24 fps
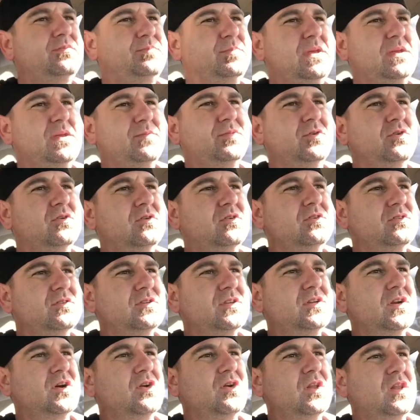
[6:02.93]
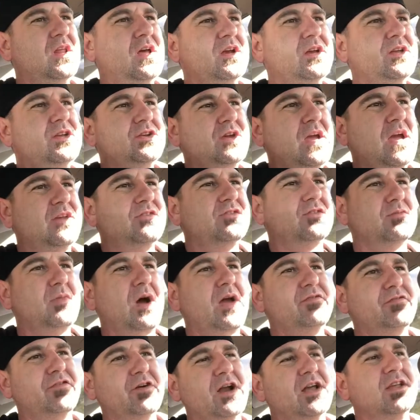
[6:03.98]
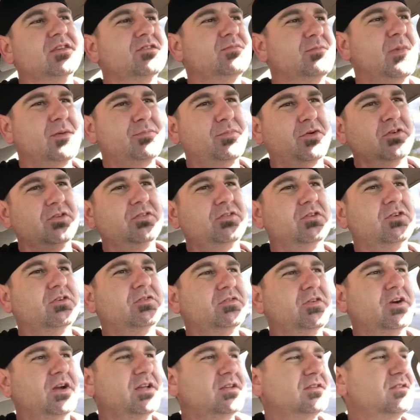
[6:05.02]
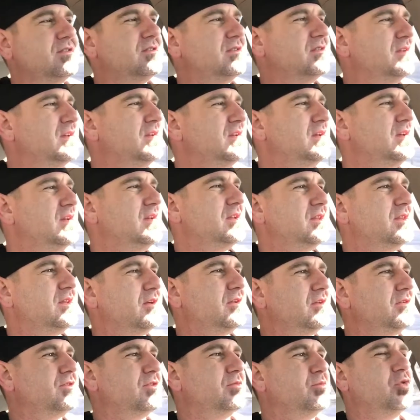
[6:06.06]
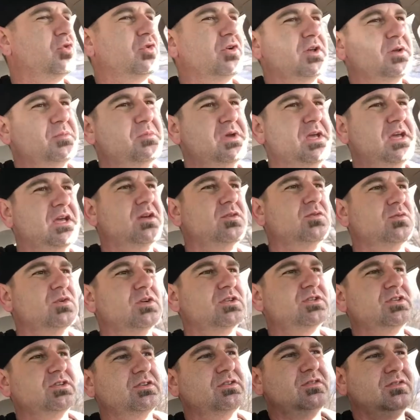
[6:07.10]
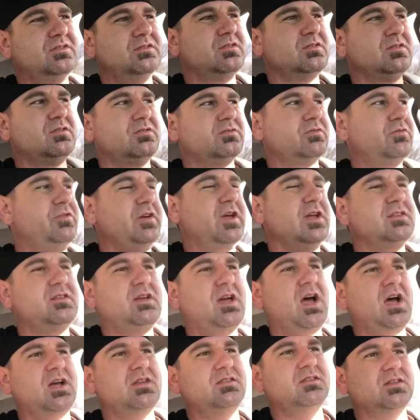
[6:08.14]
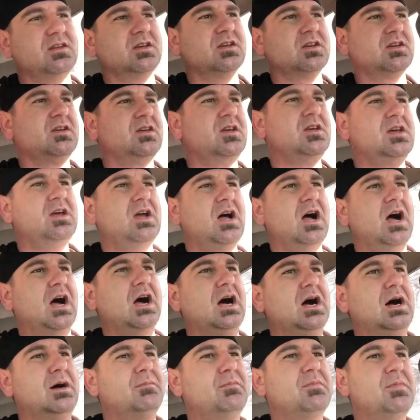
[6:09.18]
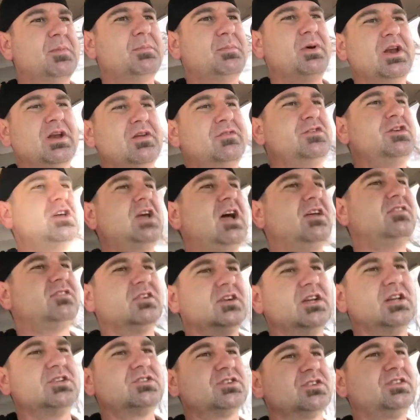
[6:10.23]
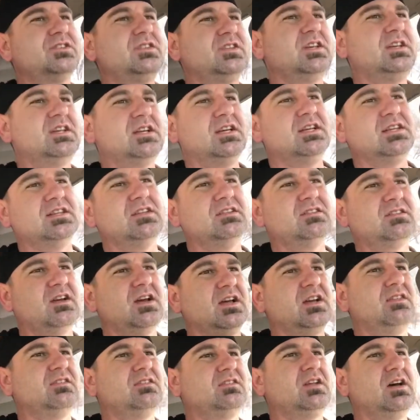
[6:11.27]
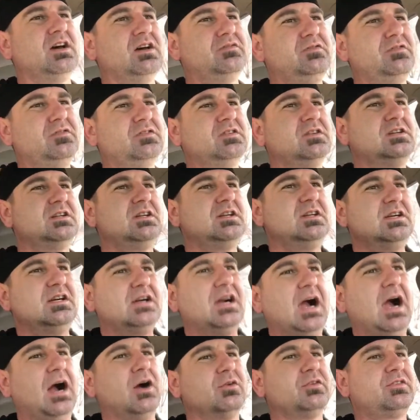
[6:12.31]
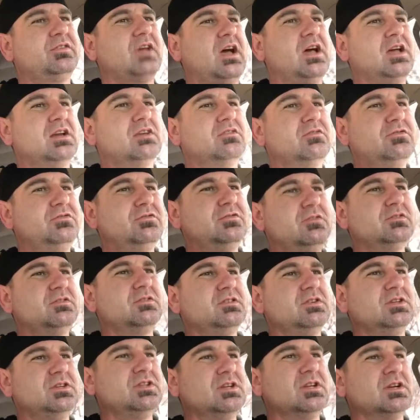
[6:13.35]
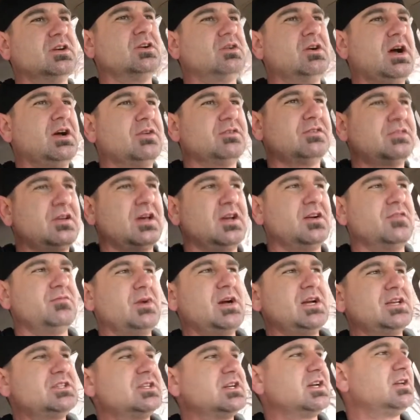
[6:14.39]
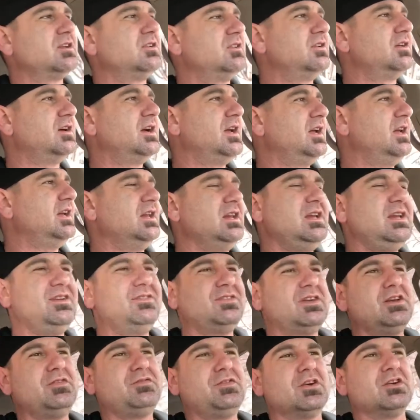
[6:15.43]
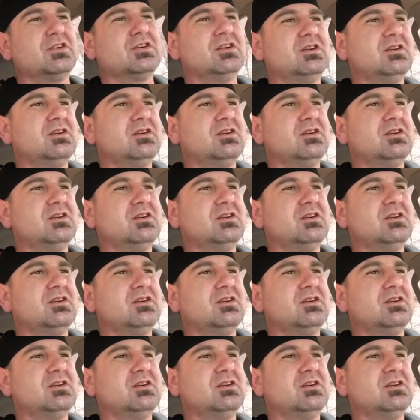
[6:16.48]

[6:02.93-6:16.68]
people, you know, a lot of you guys are my friends, my personal friends that are supporting me, which is fantastic. But if you guys are interested in this kind of stuff outside of my channel, even if you're